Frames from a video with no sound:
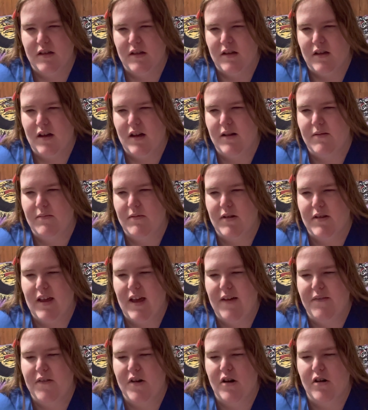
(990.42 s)
where they
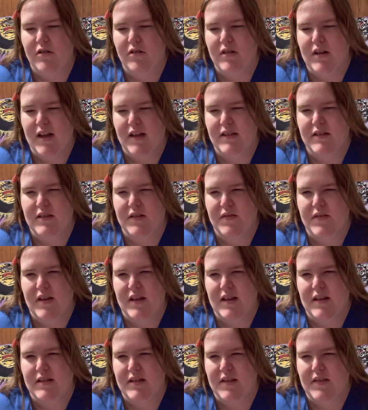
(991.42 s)
have all kinds of
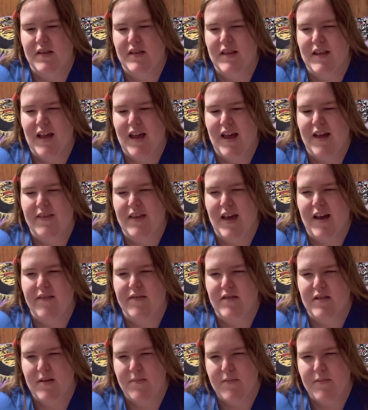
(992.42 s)
things. I think they have
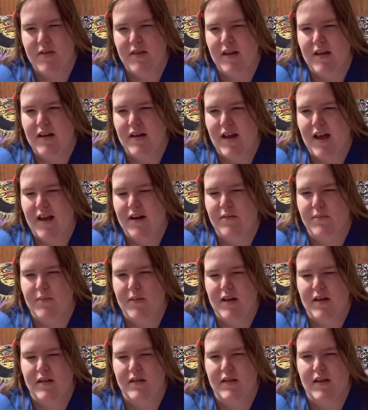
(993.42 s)
some of the
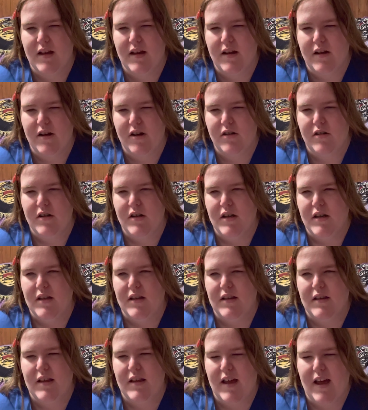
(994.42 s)
anatomy in there.
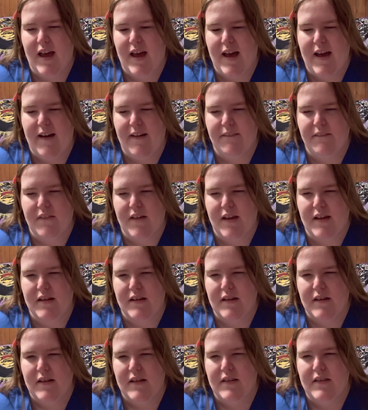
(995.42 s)
They have like
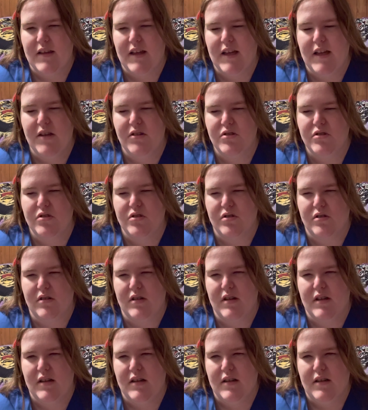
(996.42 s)
the
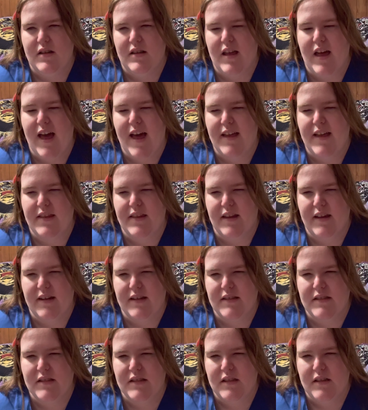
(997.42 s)
history,
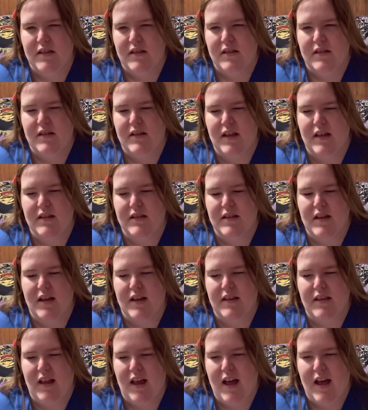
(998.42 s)
ethics, things
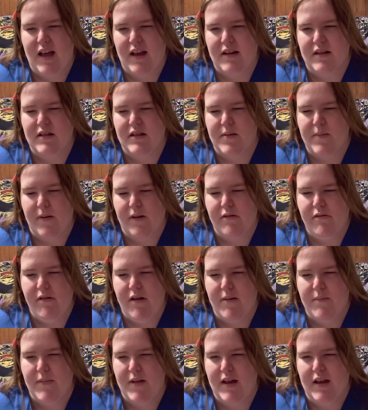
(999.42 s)
like that,
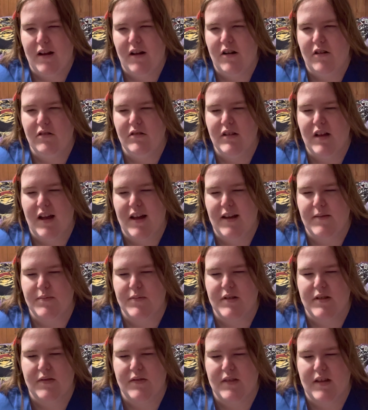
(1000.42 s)
equipment, all
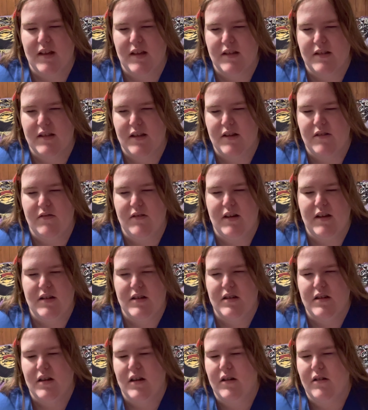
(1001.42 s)
types of things that you need
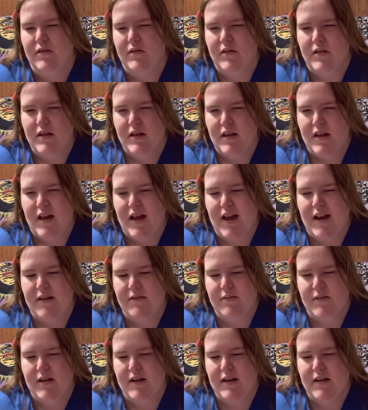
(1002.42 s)
to know. I
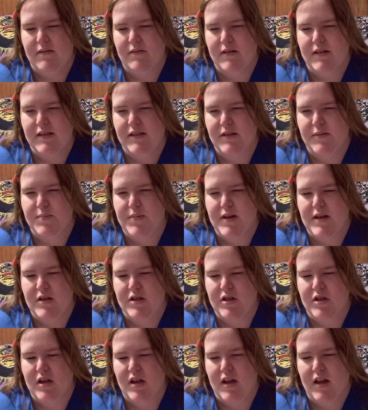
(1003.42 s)
read it with
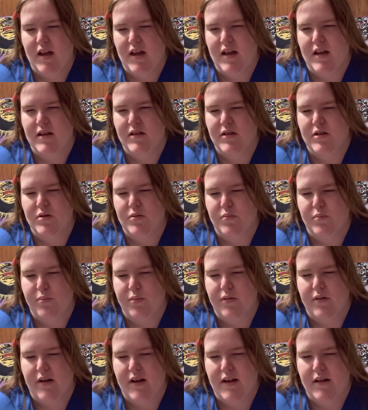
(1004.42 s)
speech and
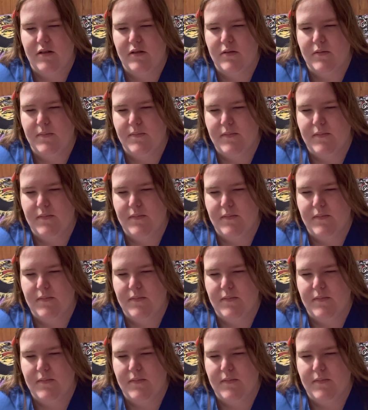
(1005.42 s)
Braille.